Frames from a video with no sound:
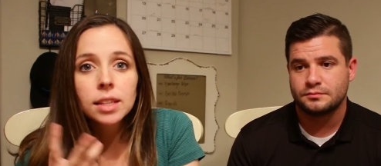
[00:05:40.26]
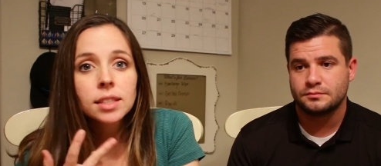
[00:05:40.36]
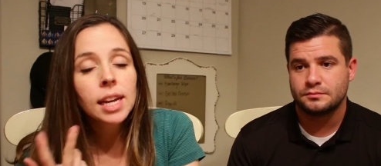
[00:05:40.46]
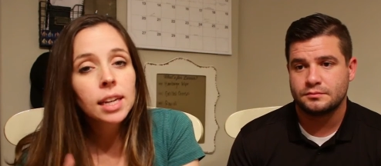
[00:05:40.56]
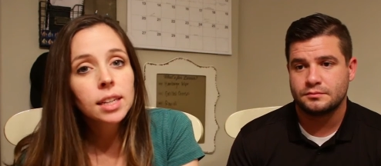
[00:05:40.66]
Speaker 1: the
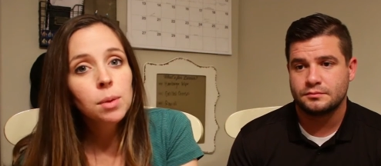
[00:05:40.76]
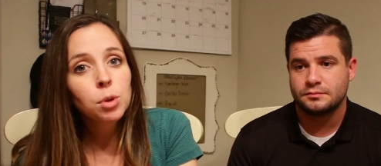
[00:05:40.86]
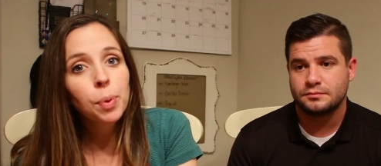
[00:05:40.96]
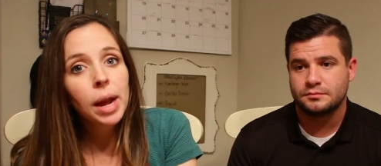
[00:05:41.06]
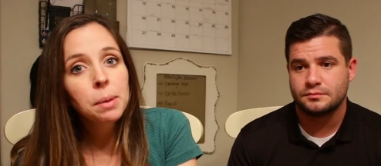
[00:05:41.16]
second time
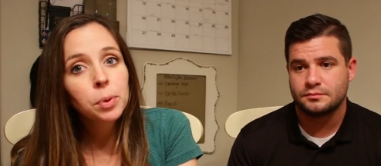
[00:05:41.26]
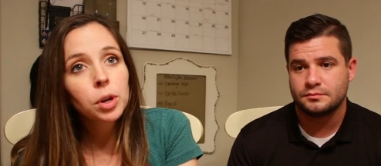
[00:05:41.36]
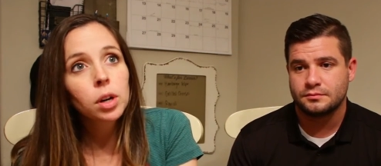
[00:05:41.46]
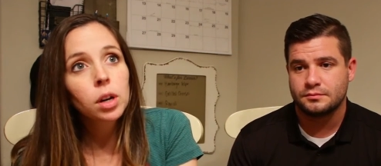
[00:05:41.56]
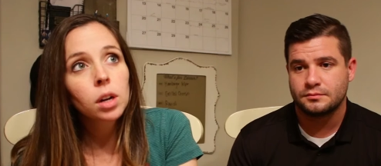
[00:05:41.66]
with
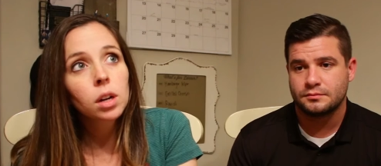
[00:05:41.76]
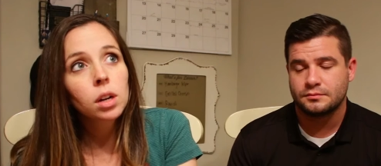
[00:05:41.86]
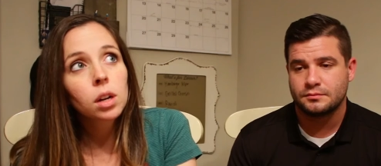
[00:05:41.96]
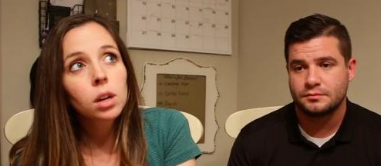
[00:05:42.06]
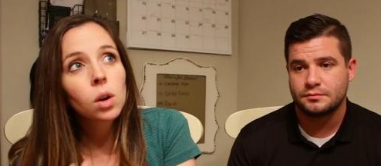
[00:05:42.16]
Piper,
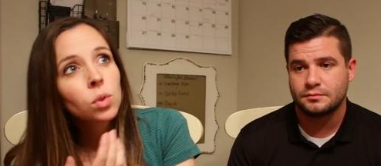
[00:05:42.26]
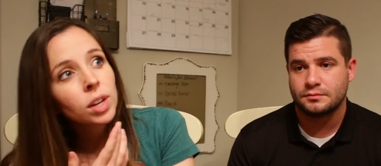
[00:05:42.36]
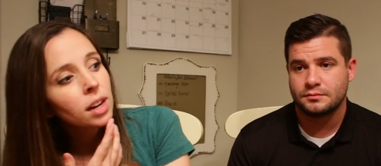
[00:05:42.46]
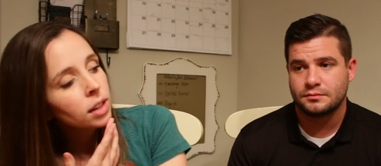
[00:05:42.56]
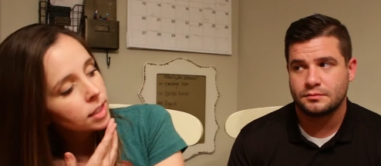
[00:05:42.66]
Oh, did
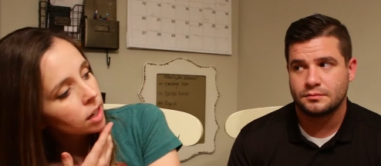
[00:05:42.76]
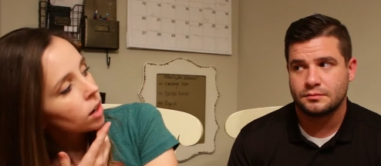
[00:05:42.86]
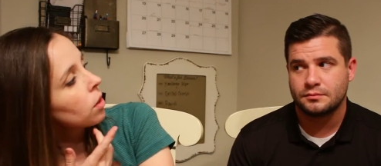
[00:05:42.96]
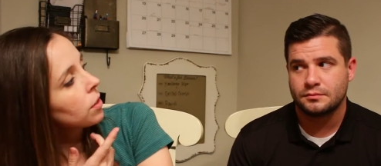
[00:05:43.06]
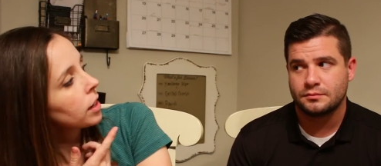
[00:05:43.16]
I not tear?
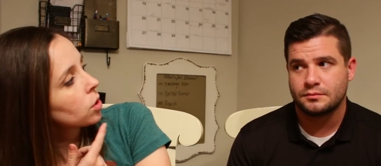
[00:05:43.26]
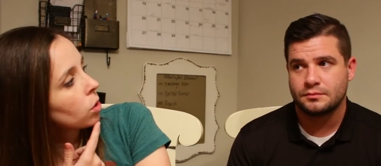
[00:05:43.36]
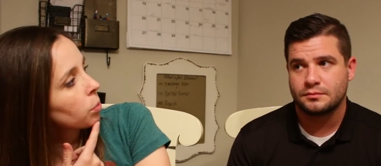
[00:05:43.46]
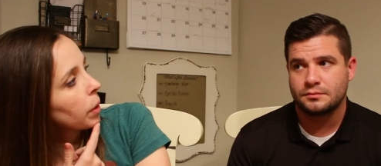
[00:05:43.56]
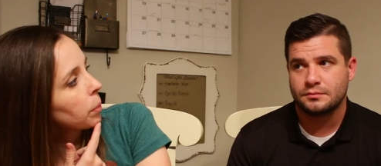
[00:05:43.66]
I don't think I
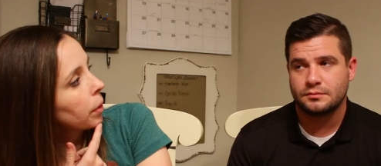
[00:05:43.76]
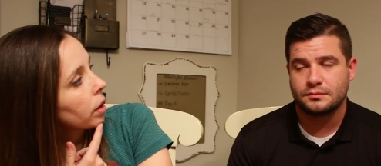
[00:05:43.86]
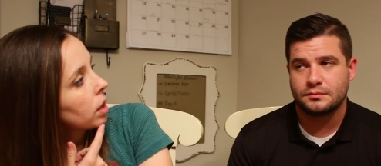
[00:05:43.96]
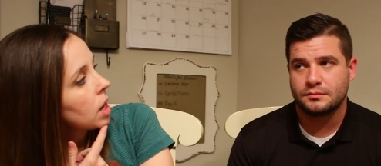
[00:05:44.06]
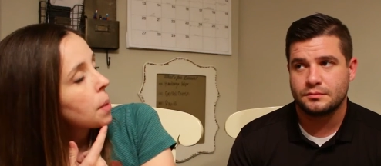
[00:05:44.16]
tore with Piper.
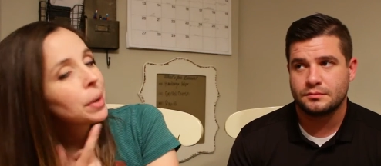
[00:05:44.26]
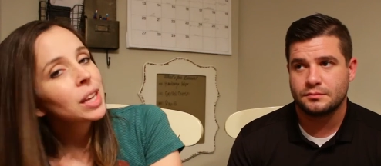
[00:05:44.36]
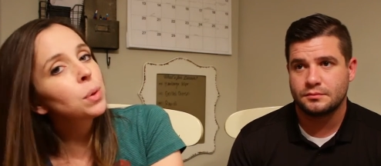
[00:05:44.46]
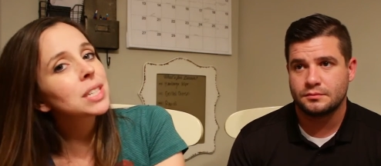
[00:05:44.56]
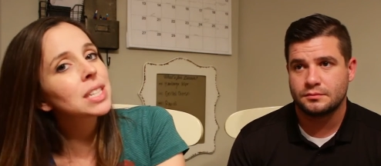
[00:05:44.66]
Mm -mm. But
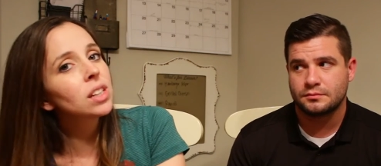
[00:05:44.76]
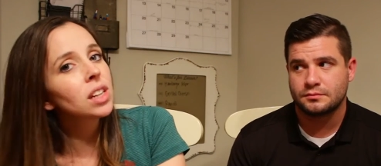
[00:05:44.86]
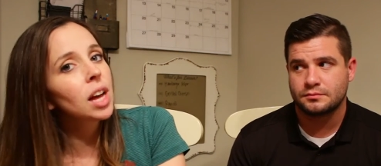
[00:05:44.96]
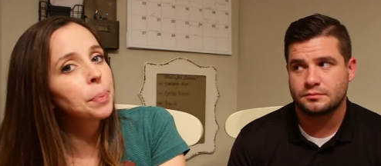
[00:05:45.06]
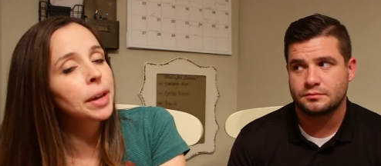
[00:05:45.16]
he was still a
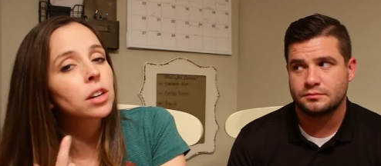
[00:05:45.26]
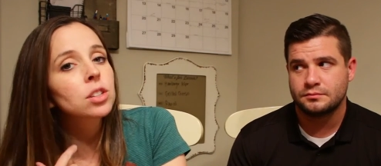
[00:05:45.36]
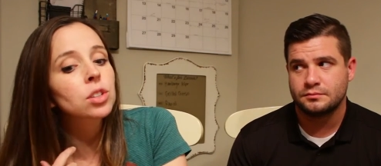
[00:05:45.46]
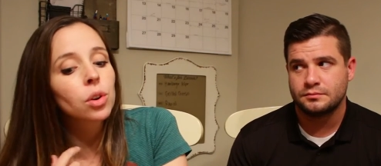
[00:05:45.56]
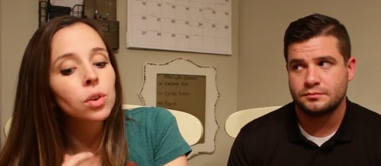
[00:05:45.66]
lot better.
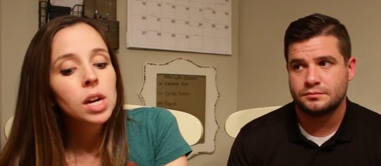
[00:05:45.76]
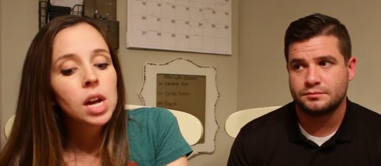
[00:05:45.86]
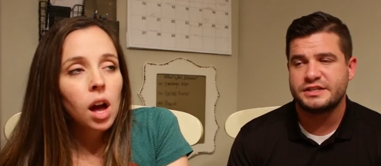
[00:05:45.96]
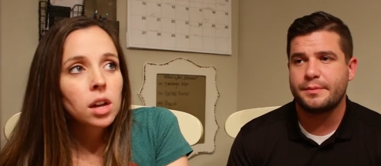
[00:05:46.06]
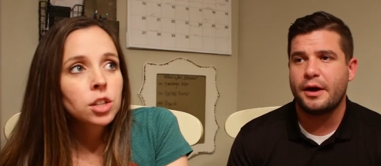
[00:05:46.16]
So
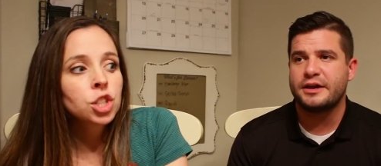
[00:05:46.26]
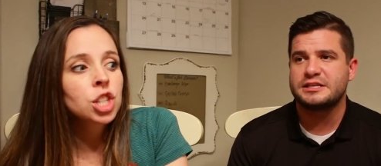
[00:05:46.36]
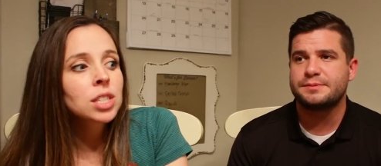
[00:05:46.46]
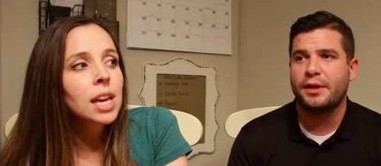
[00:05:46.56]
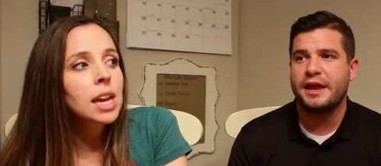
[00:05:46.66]
Speaker 2: just about just
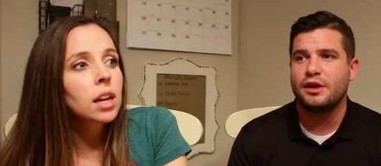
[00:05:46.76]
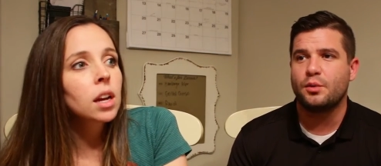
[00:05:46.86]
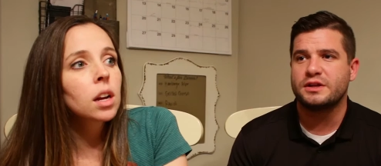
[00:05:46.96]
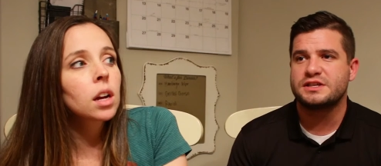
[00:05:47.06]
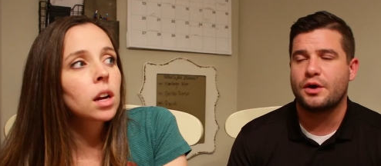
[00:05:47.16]
explaining like,
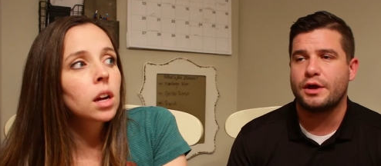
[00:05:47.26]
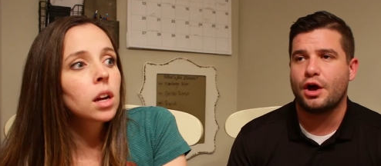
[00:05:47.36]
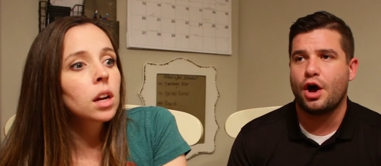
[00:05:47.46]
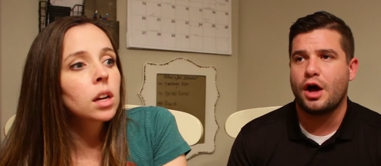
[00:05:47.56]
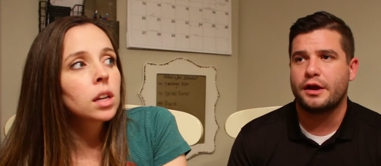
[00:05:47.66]
what's going
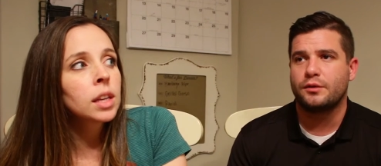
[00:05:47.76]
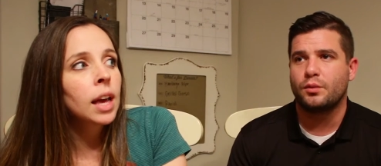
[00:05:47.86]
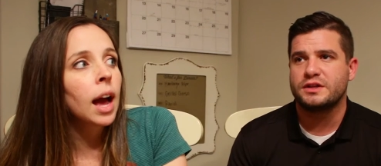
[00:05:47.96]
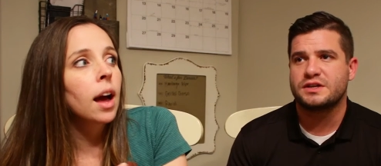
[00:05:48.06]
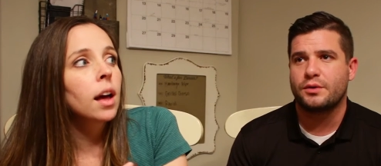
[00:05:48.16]
on and
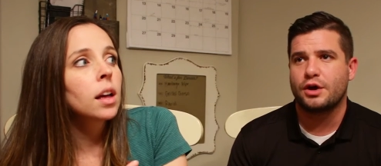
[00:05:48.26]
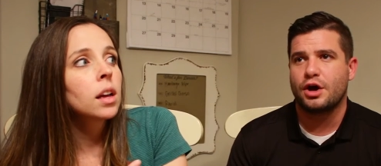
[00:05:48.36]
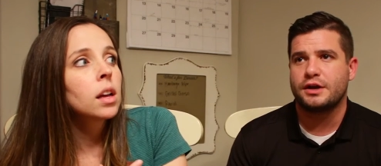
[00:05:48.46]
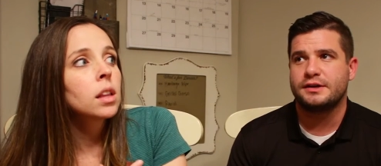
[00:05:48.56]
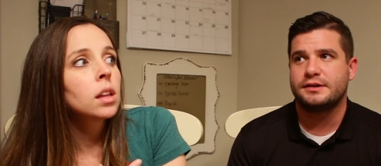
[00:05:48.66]
yeah. what's going
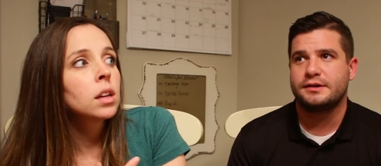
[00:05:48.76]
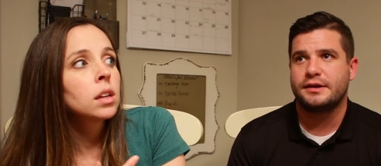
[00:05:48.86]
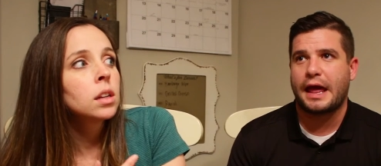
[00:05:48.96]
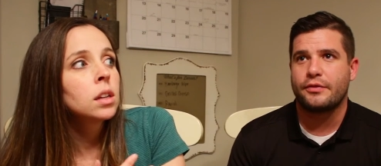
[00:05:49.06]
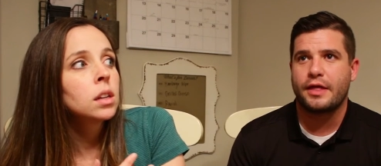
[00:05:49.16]
on
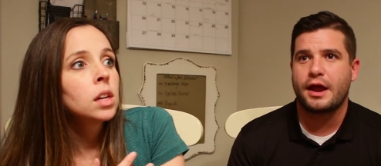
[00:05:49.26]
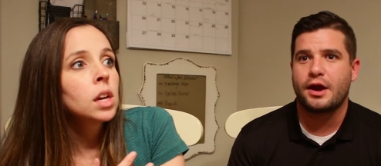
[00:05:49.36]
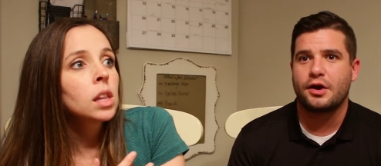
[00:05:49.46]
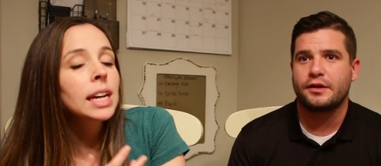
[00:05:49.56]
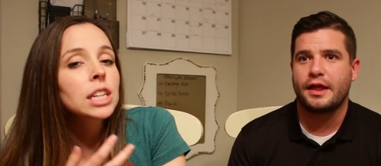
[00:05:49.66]
down
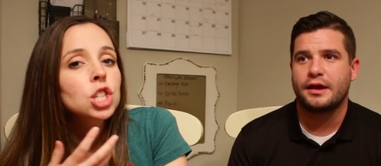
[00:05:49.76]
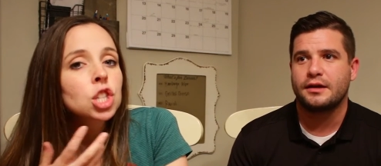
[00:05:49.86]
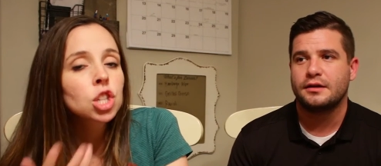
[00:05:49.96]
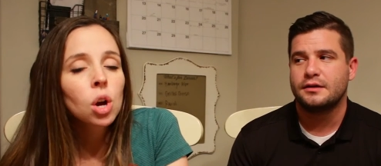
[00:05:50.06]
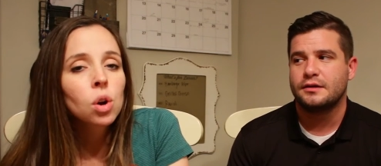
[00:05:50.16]
there. Like, like it's
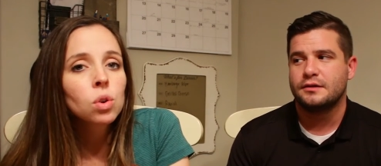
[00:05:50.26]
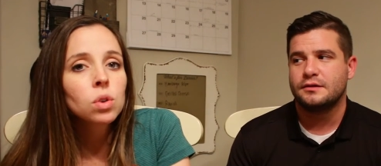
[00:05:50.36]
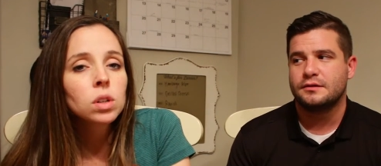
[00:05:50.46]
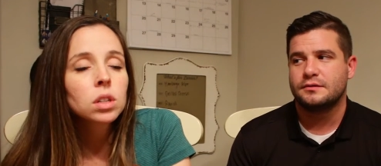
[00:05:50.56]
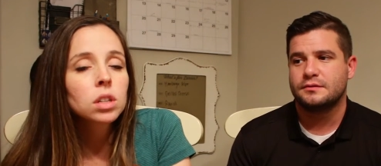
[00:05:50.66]

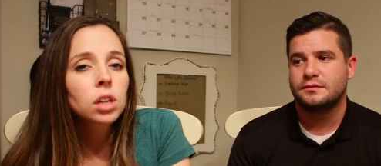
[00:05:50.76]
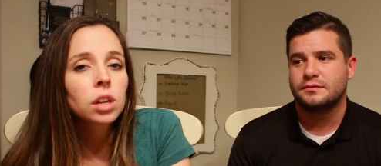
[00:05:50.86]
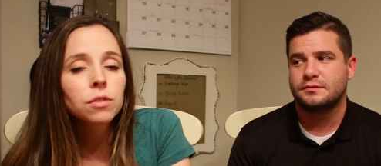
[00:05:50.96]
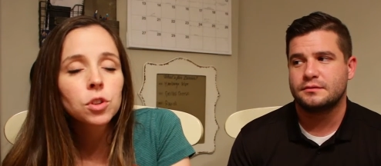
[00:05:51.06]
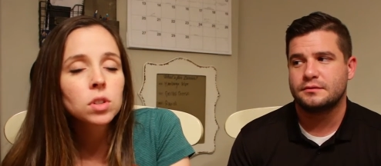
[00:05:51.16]
Speaker 1: so
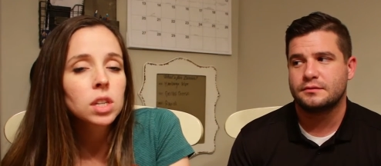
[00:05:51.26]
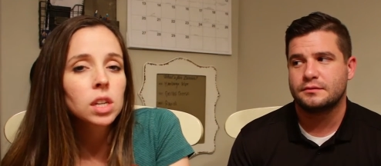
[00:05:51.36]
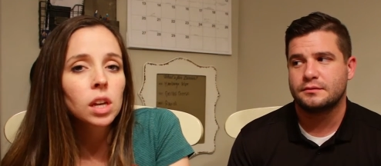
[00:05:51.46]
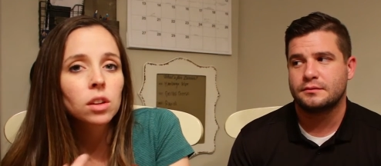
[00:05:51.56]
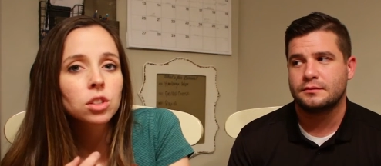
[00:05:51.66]

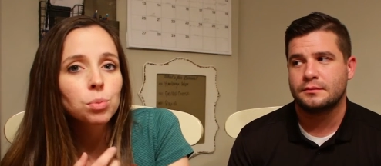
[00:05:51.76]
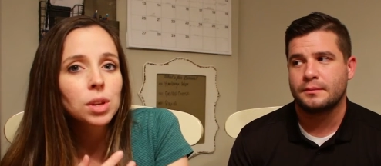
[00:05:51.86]
confusing and there's so